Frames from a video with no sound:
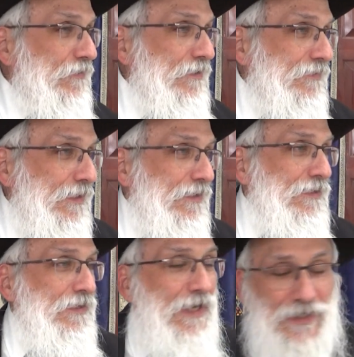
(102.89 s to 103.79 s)
They
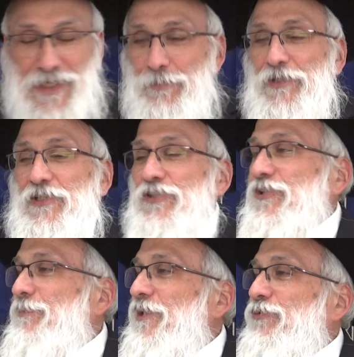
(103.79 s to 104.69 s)
say a
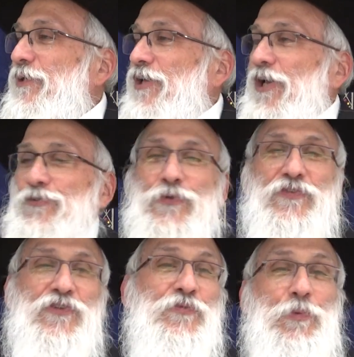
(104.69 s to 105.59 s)
competition between
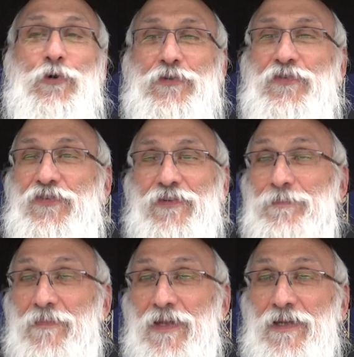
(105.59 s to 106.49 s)
countries in sports.
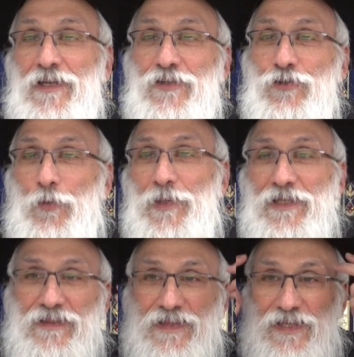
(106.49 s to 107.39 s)

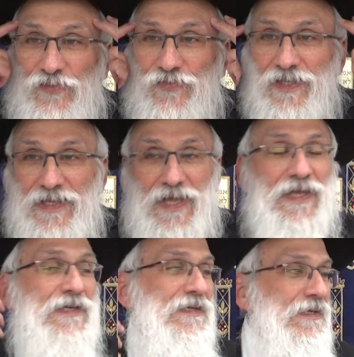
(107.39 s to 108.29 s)
Nobody thinks
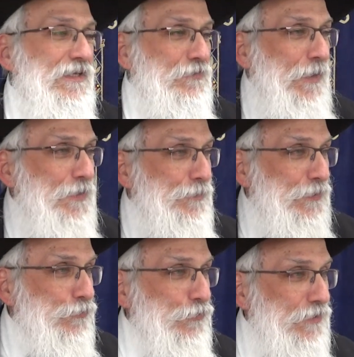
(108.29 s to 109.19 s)
today it might
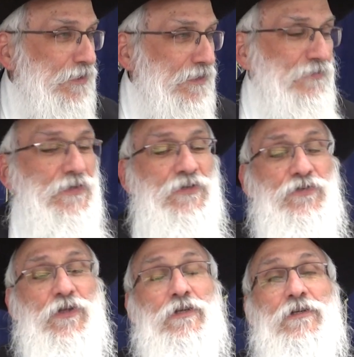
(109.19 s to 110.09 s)
be rooted in Avodah
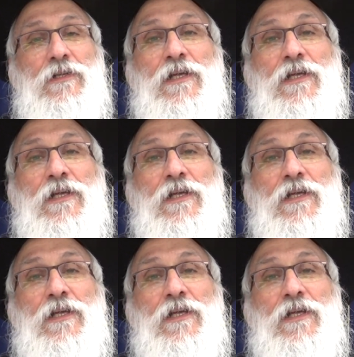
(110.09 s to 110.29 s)
Zarah.